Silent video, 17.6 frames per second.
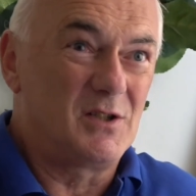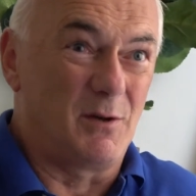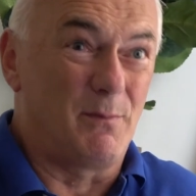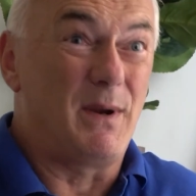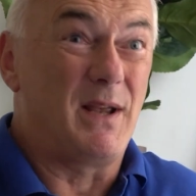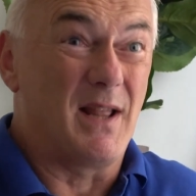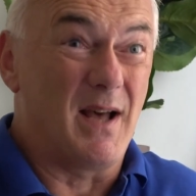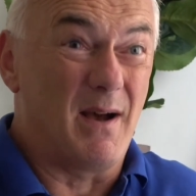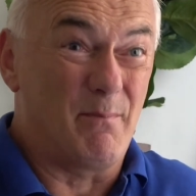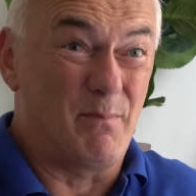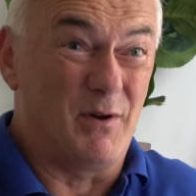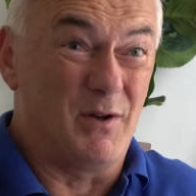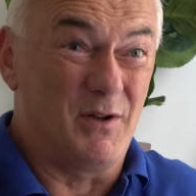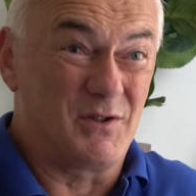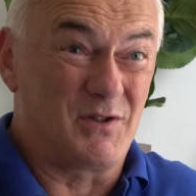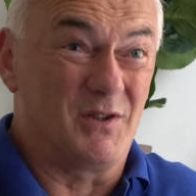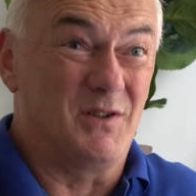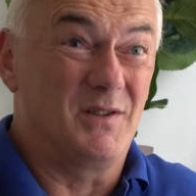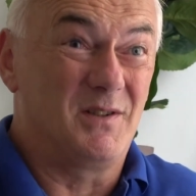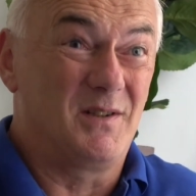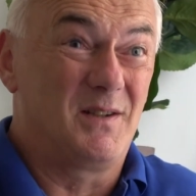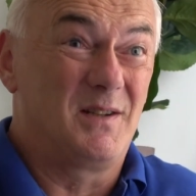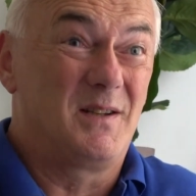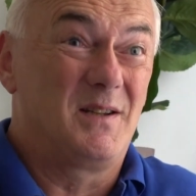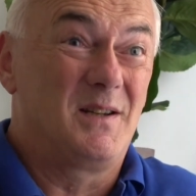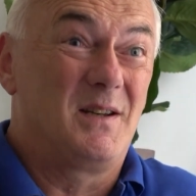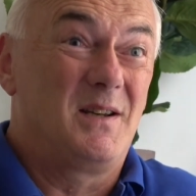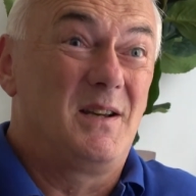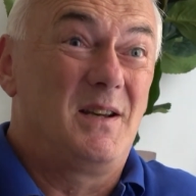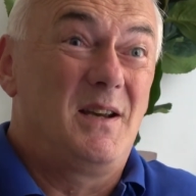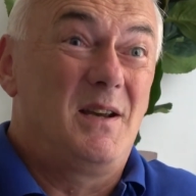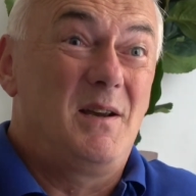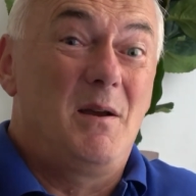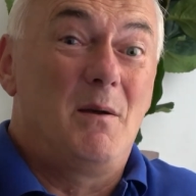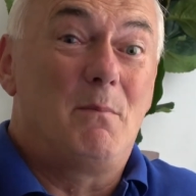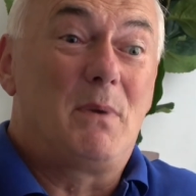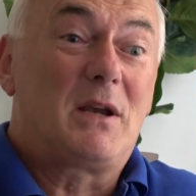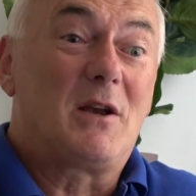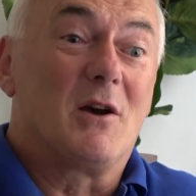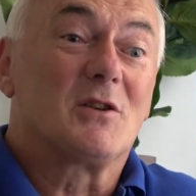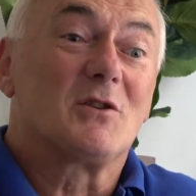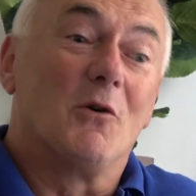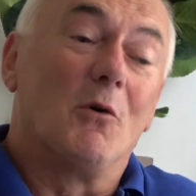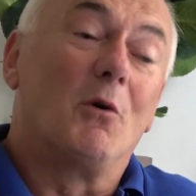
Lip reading: to be that person. Because